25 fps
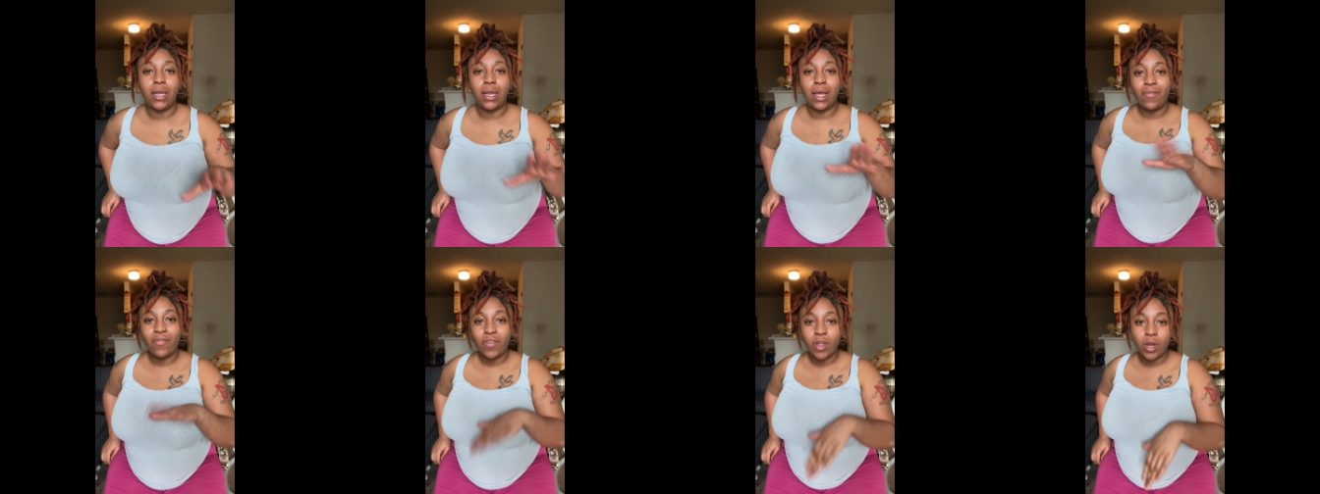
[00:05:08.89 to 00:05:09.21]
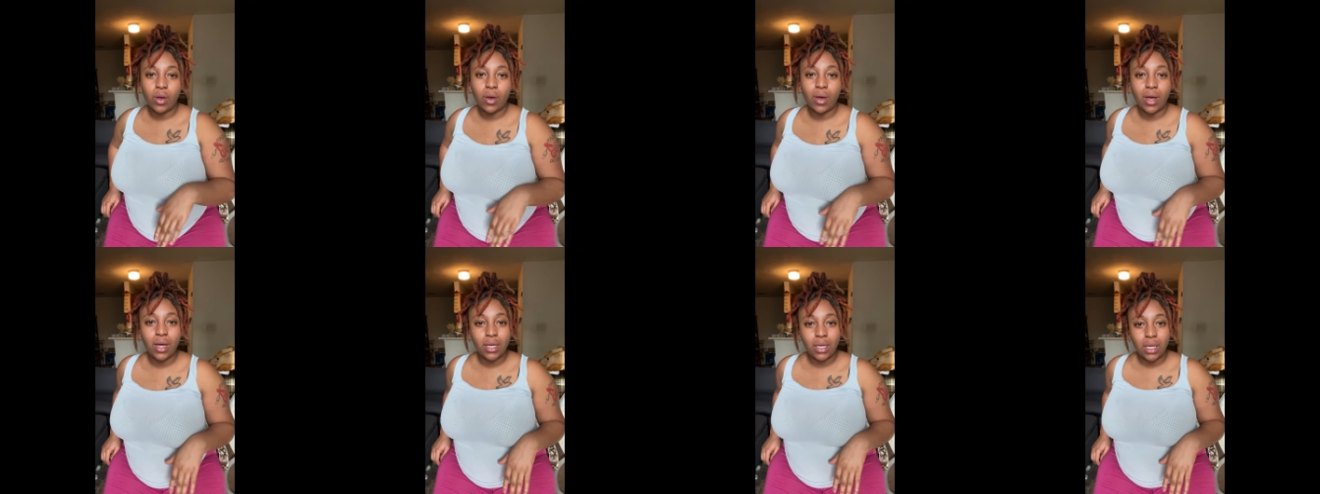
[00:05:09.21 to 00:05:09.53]
That
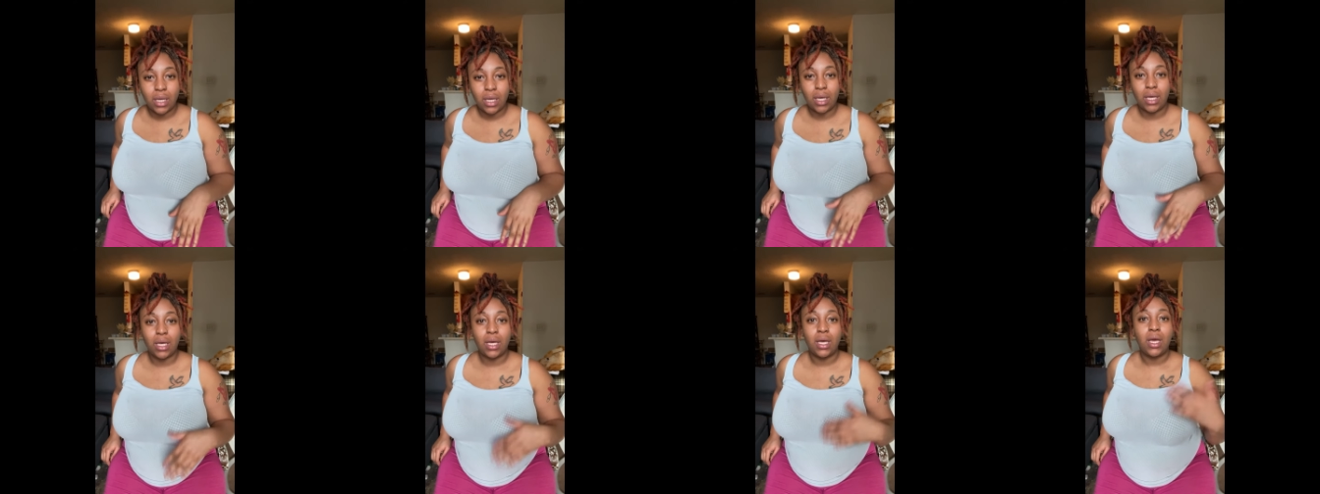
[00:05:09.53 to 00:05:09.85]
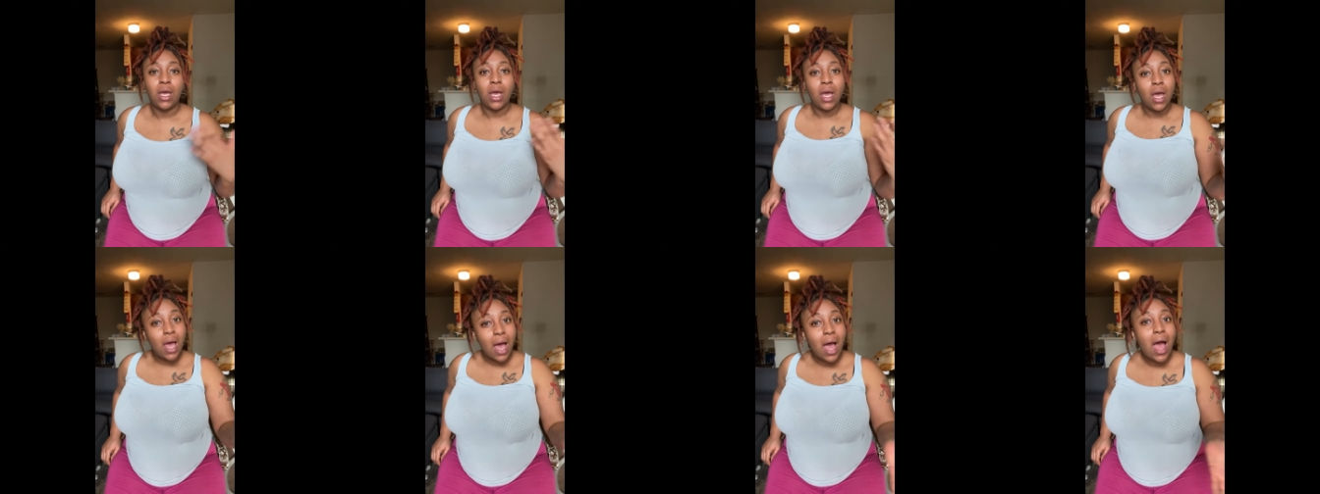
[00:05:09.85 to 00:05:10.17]
video I did,
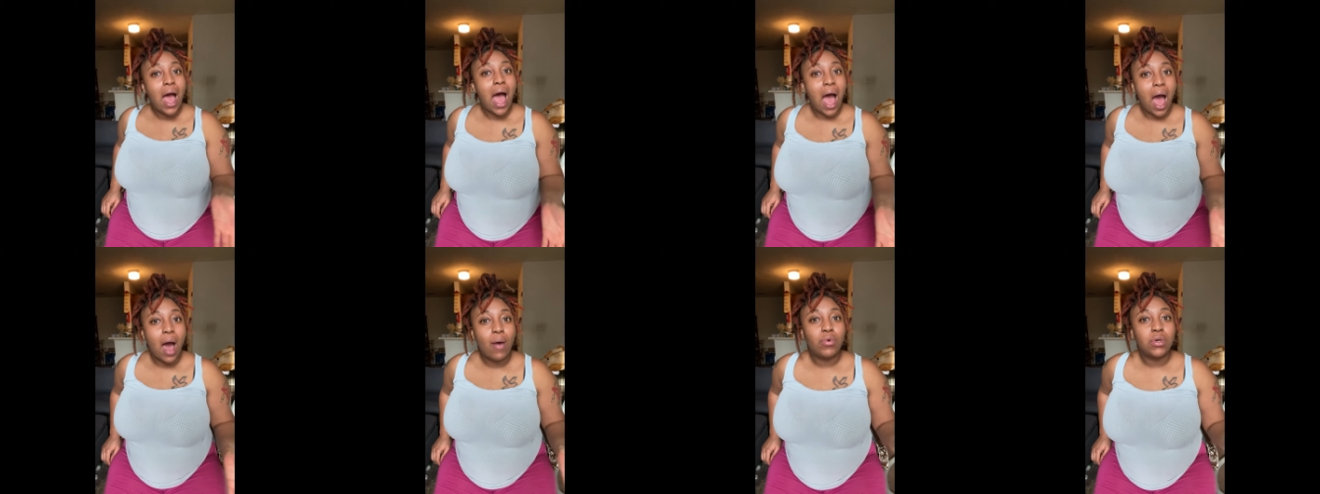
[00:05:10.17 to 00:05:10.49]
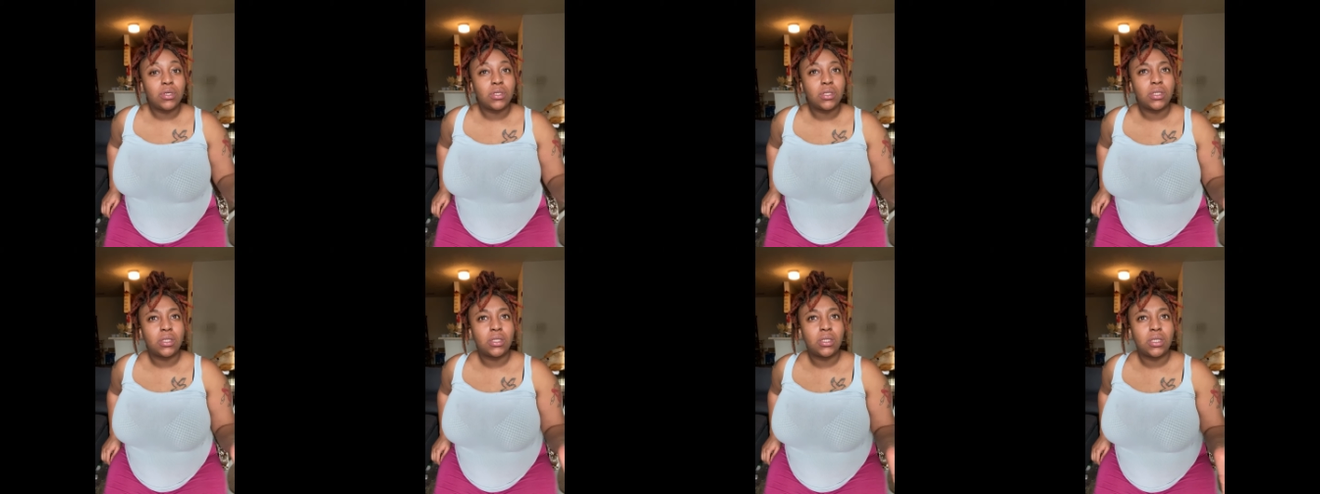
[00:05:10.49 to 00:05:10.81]
I
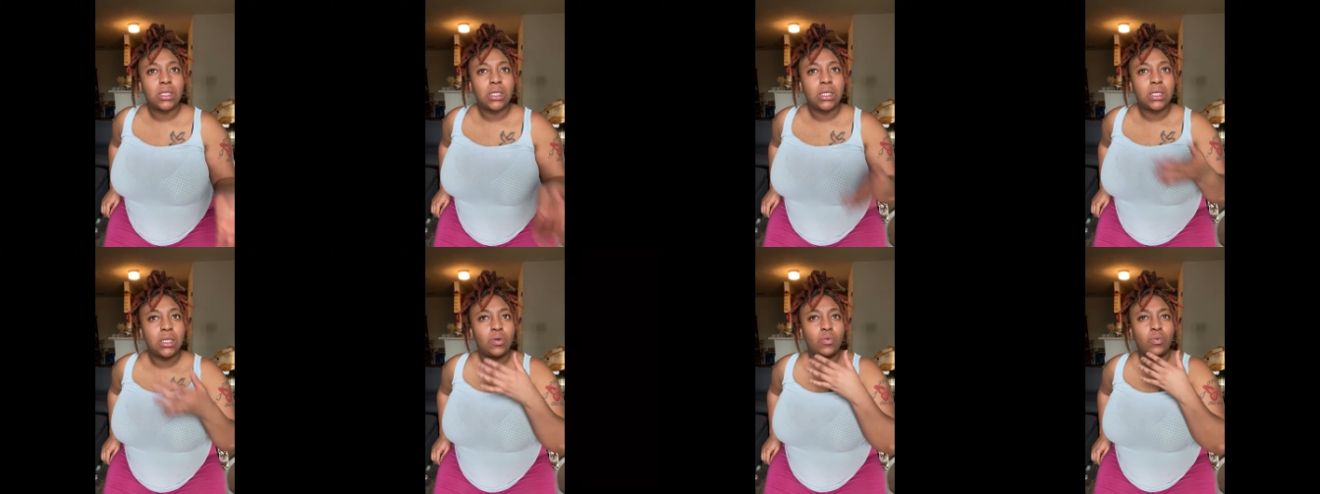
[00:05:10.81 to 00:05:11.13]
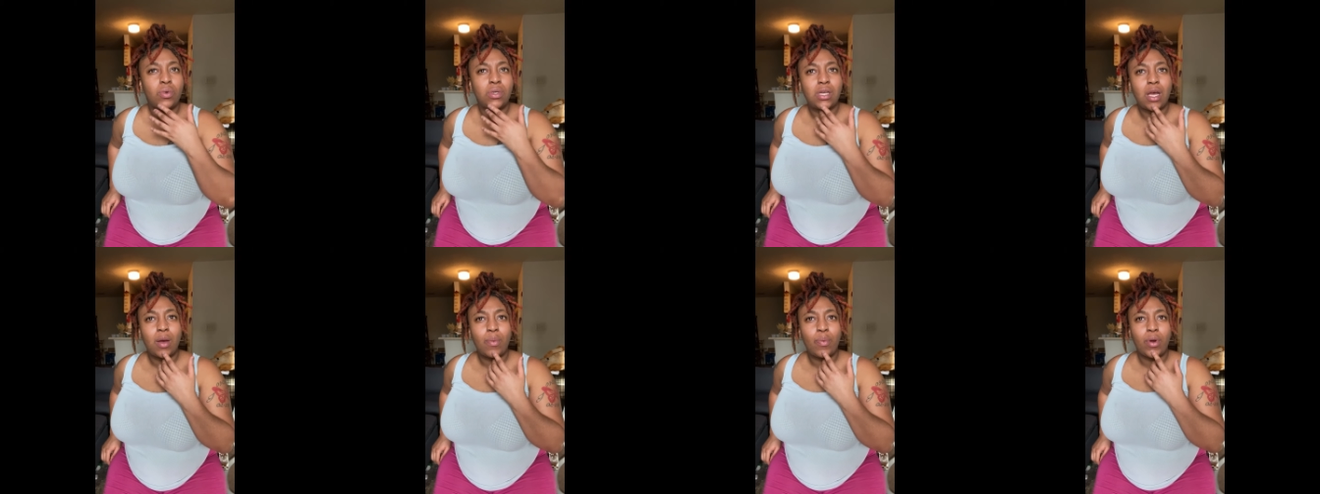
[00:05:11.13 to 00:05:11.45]
was,
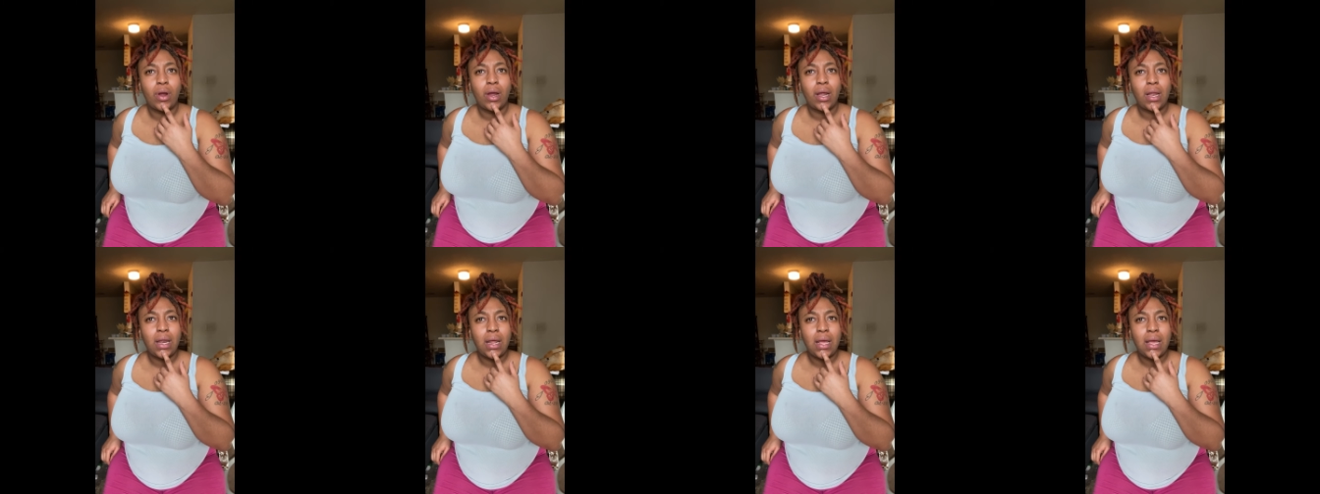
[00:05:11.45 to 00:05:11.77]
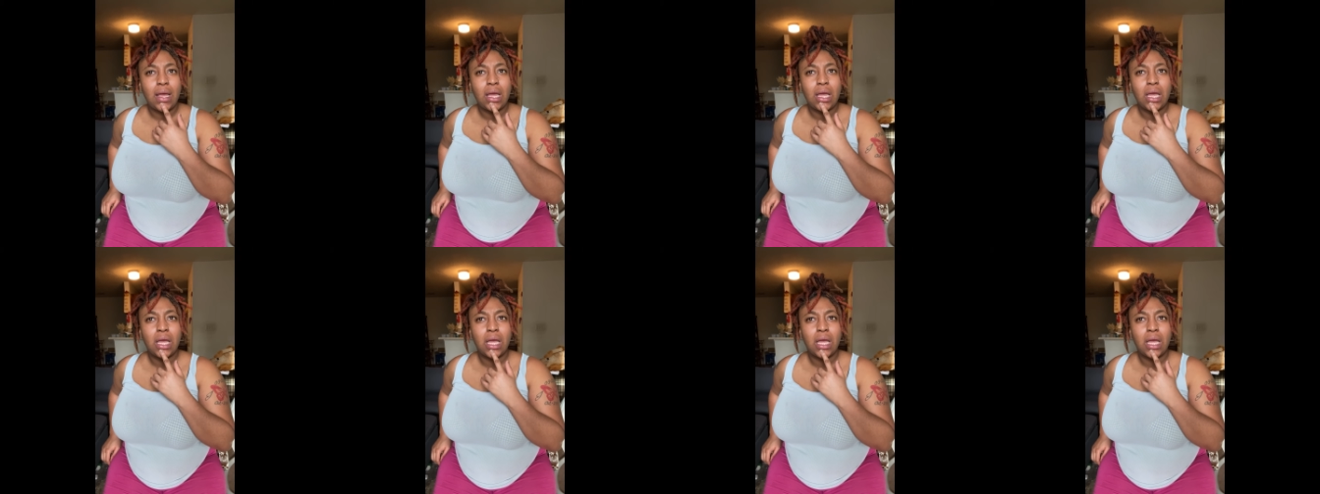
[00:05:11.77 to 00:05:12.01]
was I pregnant?